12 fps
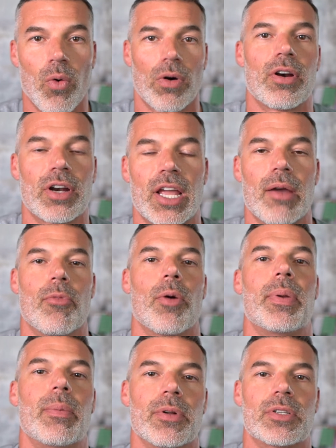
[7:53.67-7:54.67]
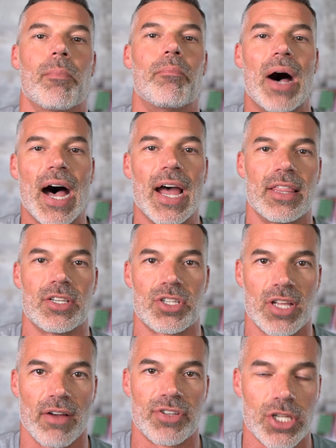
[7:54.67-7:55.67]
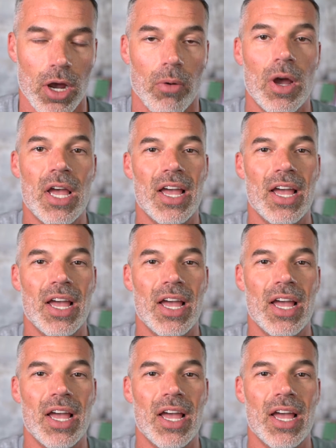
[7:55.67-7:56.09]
order to get more people to buy the stuff. So